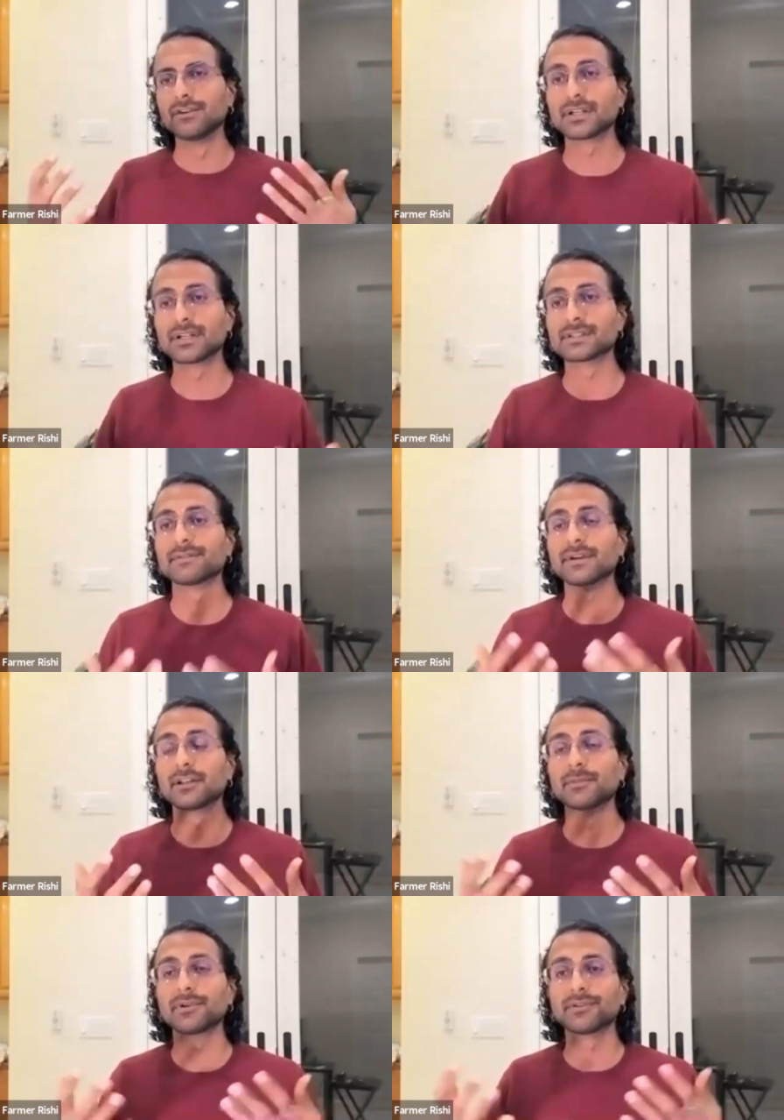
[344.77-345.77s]
nutrients
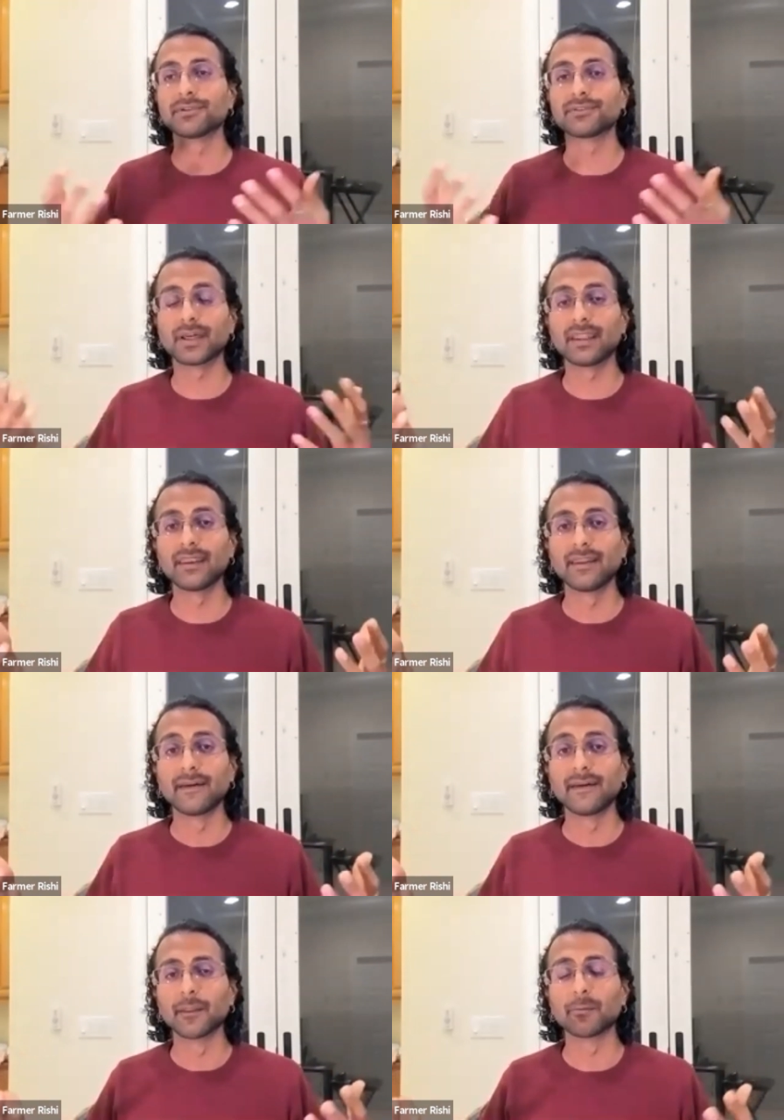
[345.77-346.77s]
available so
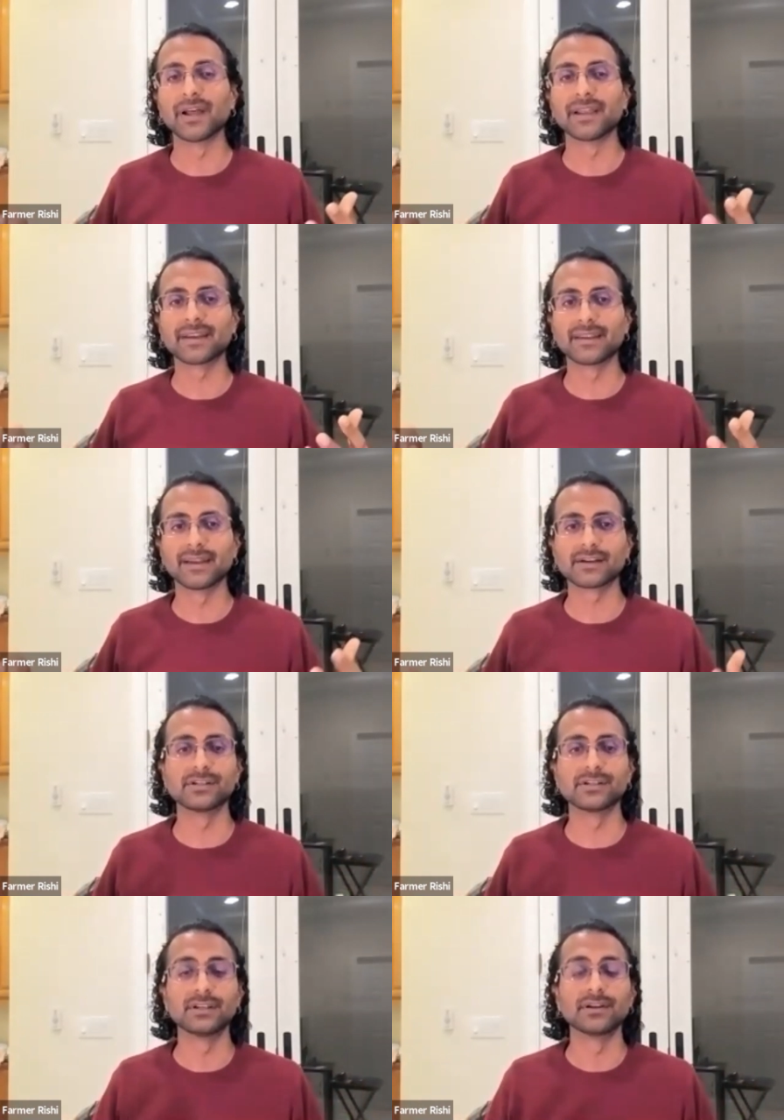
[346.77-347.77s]
that the plant
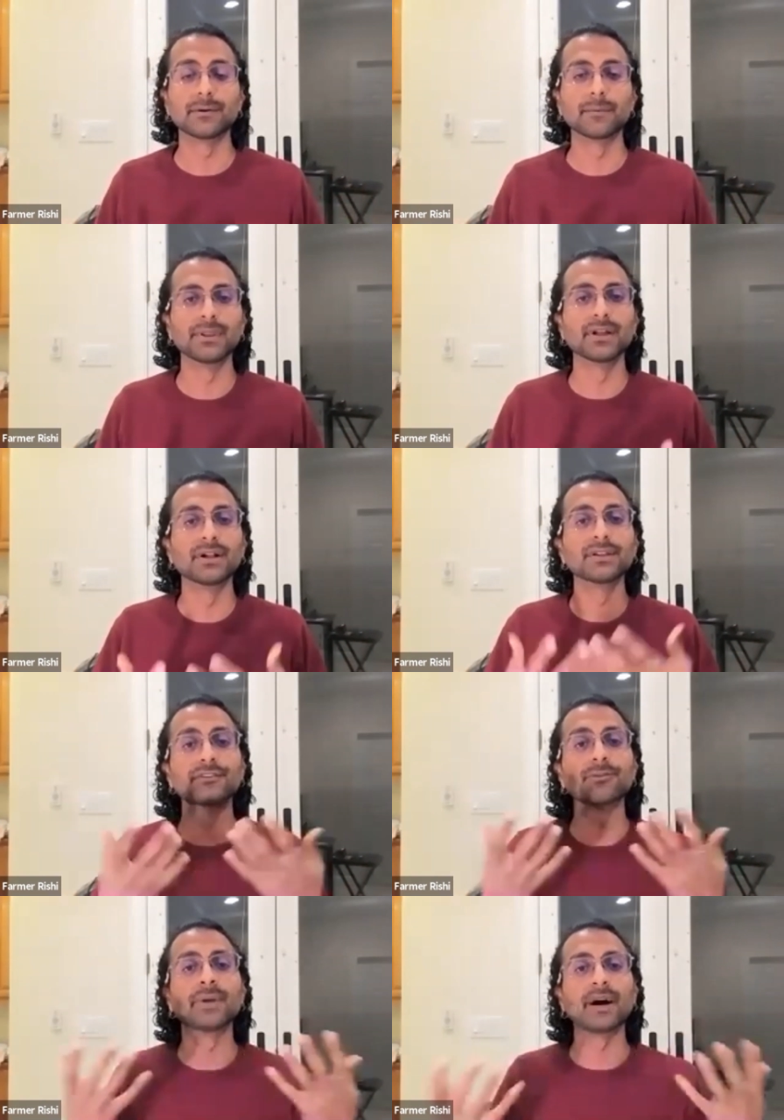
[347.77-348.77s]
can actually
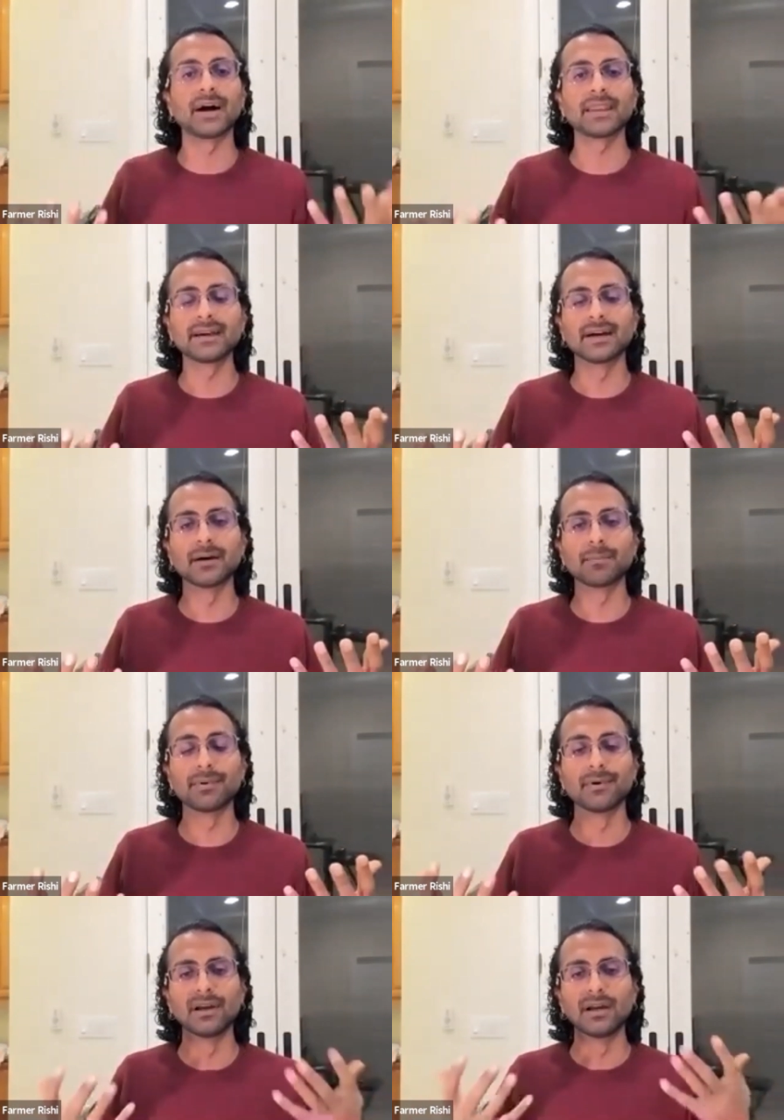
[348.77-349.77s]
build its body
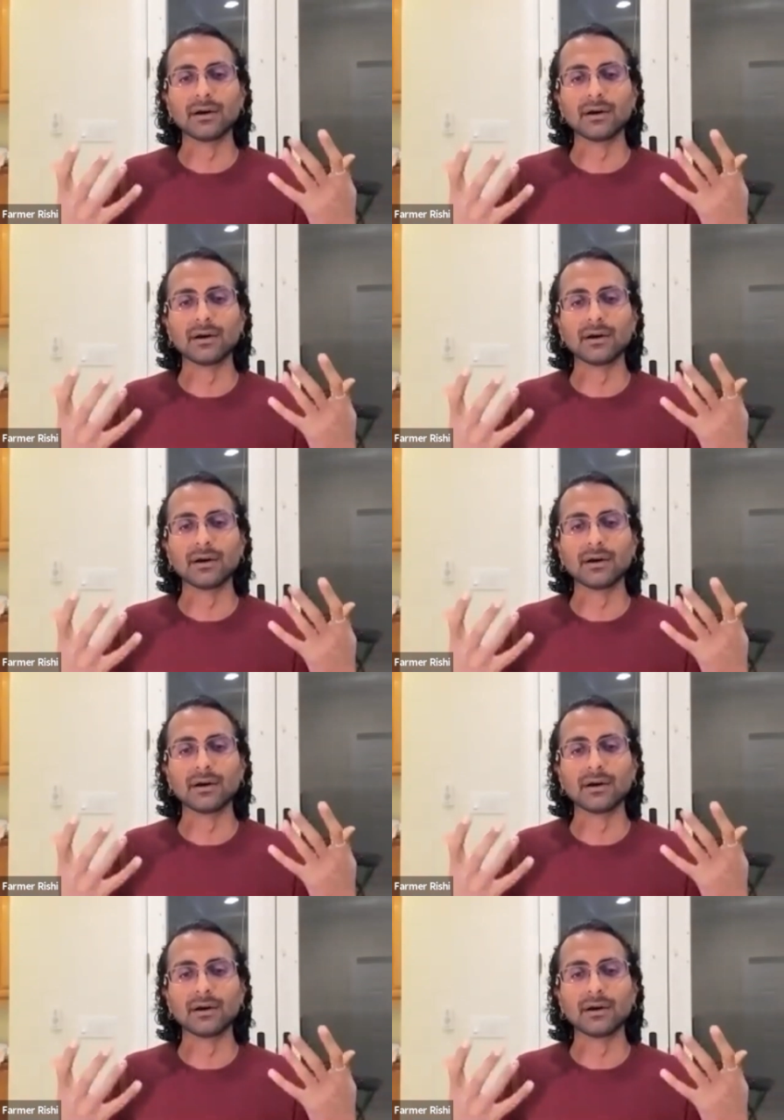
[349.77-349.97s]
up